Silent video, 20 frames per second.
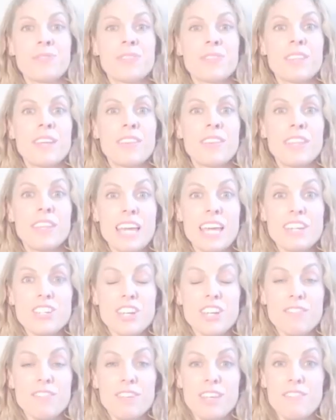The
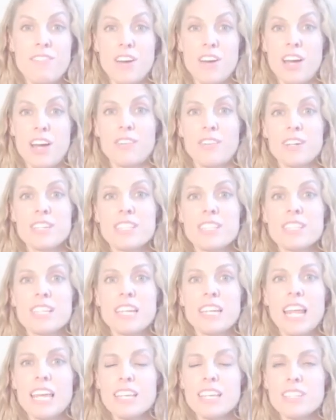HIV virus
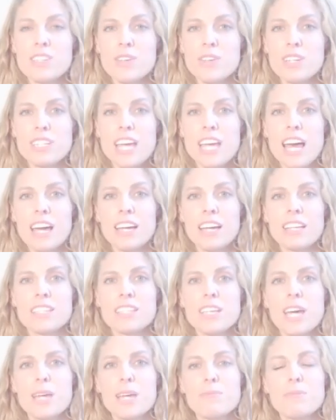likes to attack a
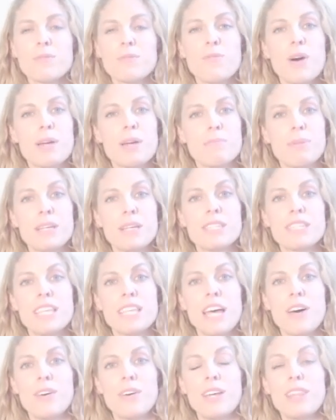type of white blood
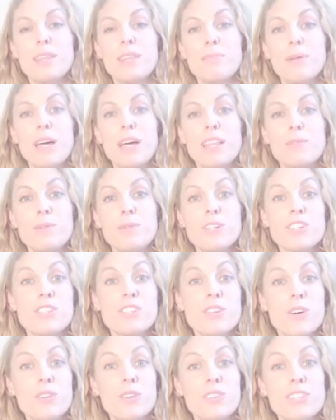cell in the blood which is
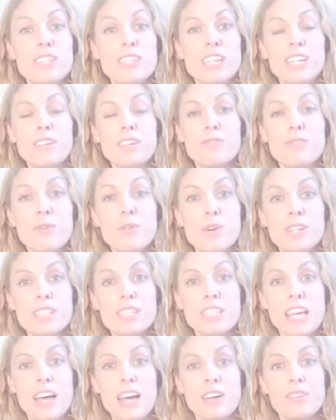called the CD4
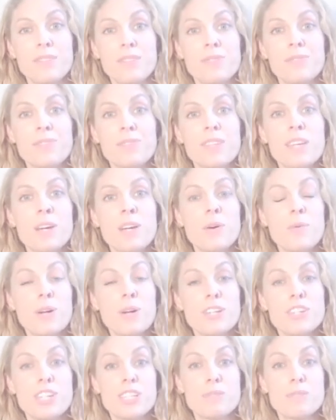cell,
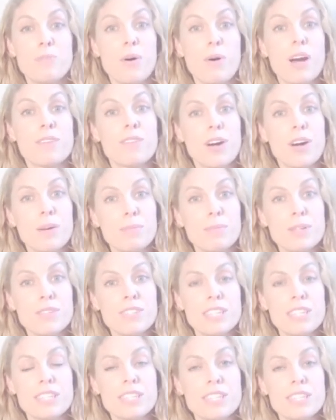which is part of our immune
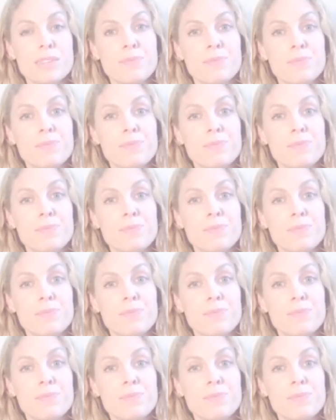system.